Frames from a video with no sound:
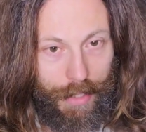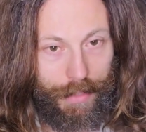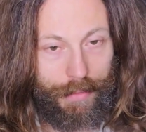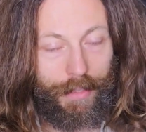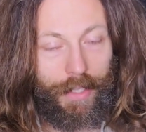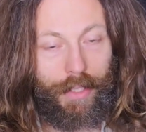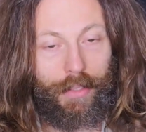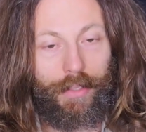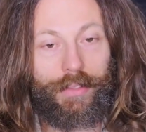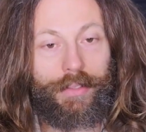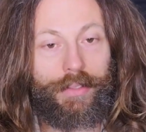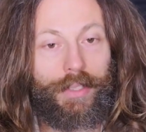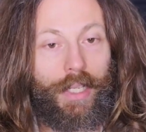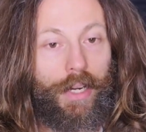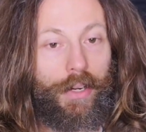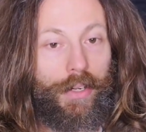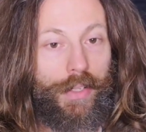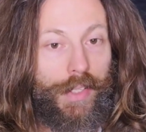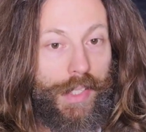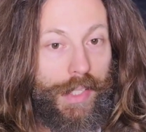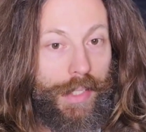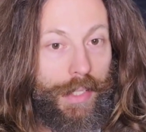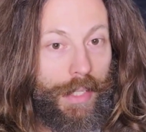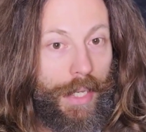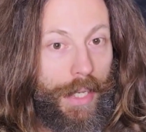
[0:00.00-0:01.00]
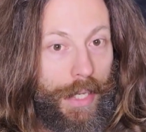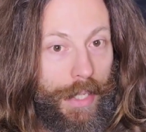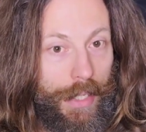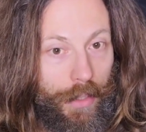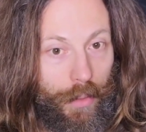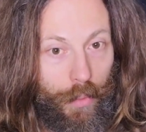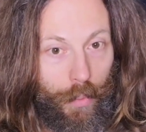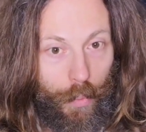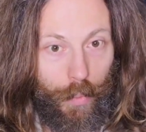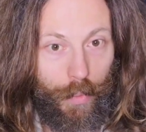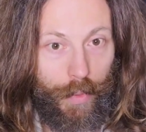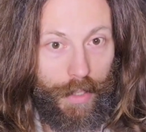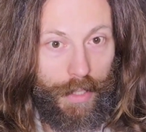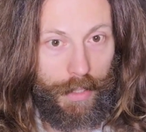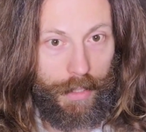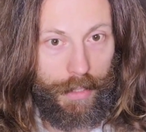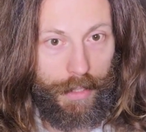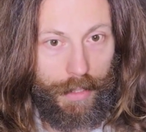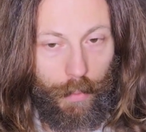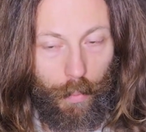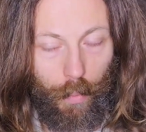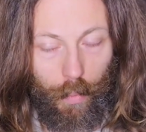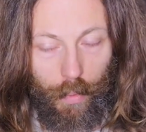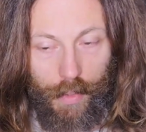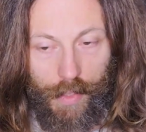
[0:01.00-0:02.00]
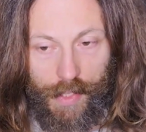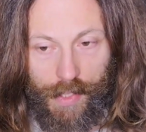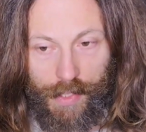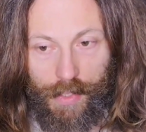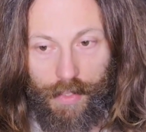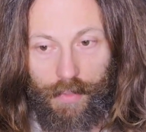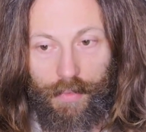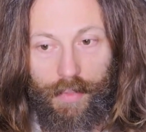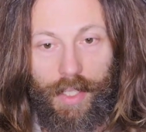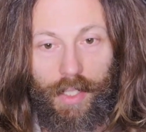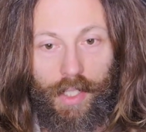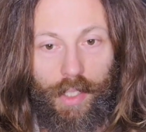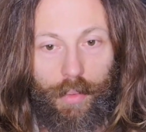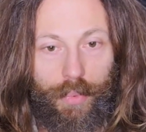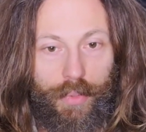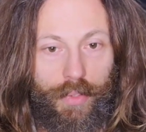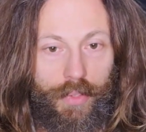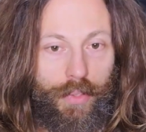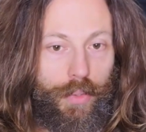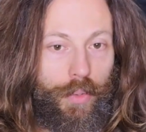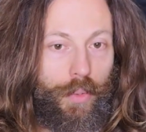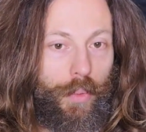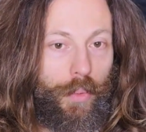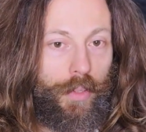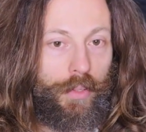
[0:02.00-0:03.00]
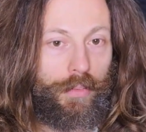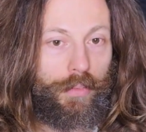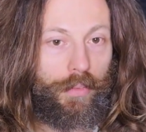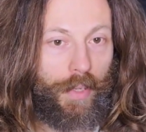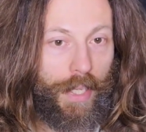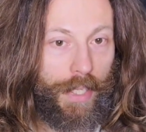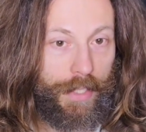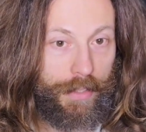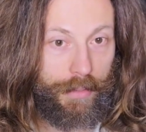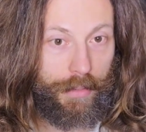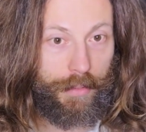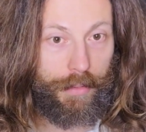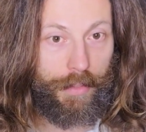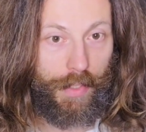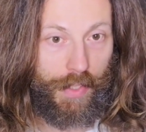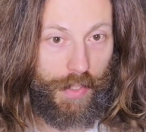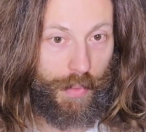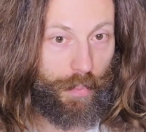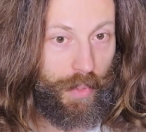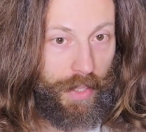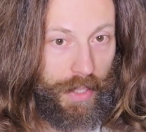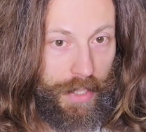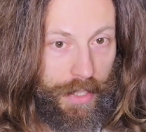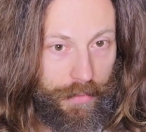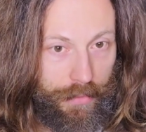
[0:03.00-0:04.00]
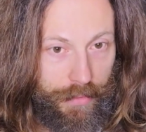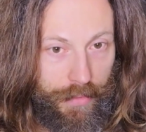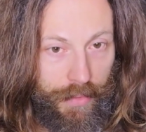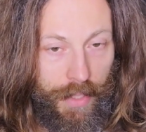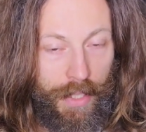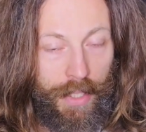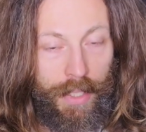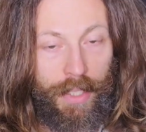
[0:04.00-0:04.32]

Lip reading: And their entire style really was developed to reflect this belief.